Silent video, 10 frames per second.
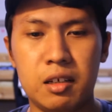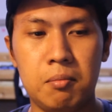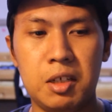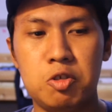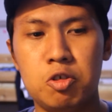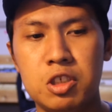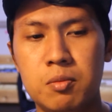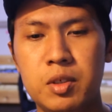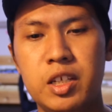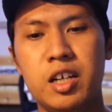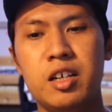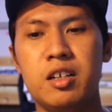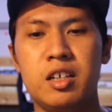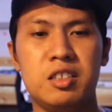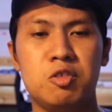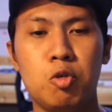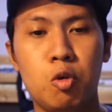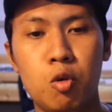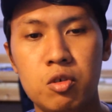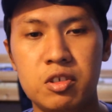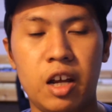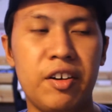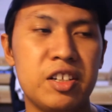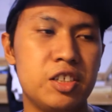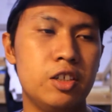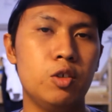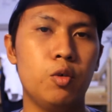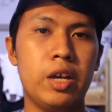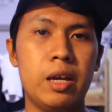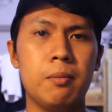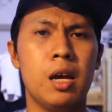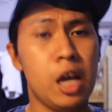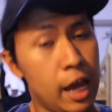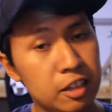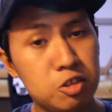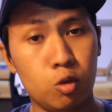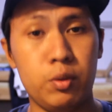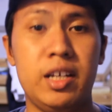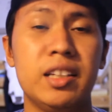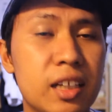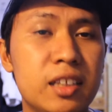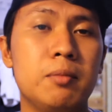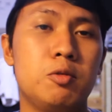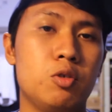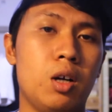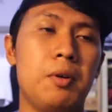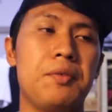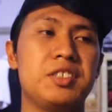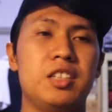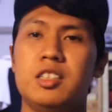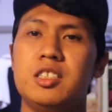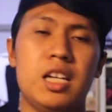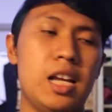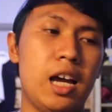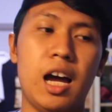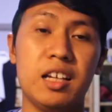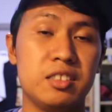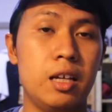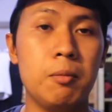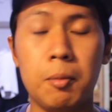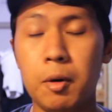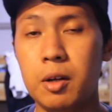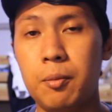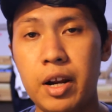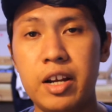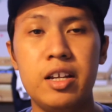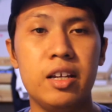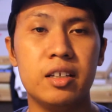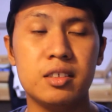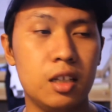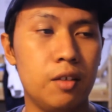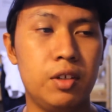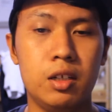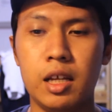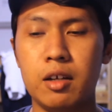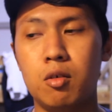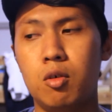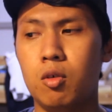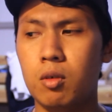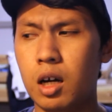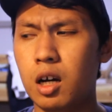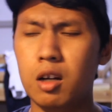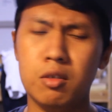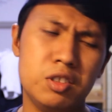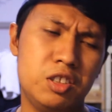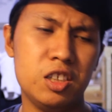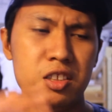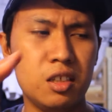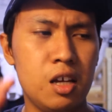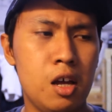my social media has no direction, no aim. And so when I tell them to come up with a strategy, like ask them about their branding and stuff, they're like, oh, it's just